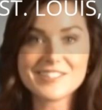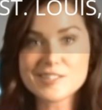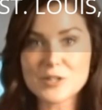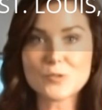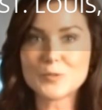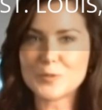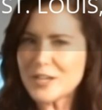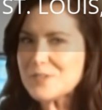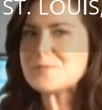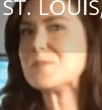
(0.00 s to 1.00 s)
So what
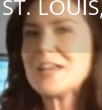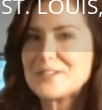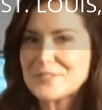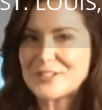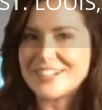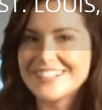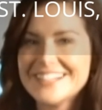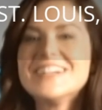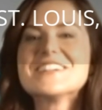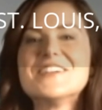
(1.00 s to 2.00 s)
are you waiting for?
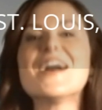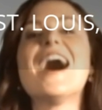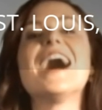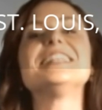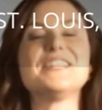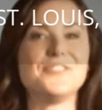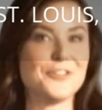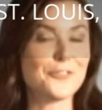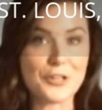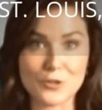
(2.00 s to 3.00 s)
Go to
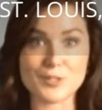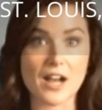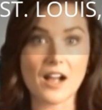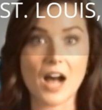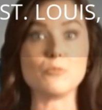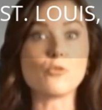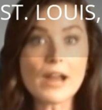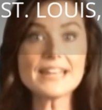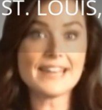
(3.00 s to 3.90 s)
OnTVForYou.com right